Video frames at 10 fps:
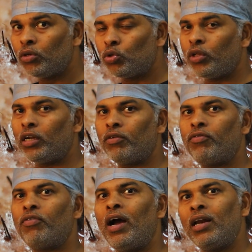so that the
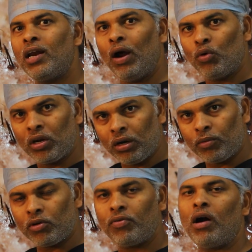final
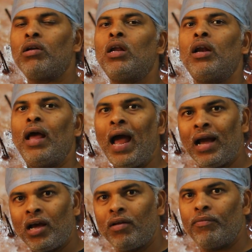outcome or the final
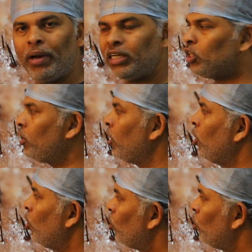angle of exit